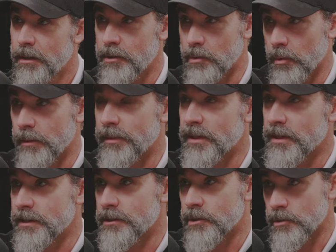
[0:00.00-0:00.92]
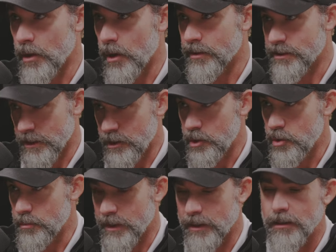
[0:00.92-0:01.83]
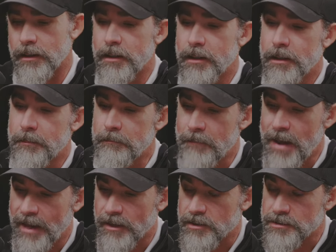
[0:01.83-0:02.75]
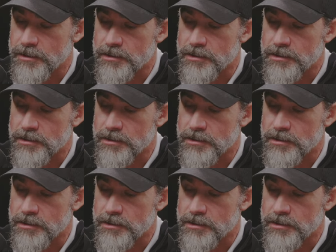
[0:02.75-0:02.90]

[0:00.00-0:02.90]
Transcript: your ability to grow as a human matters.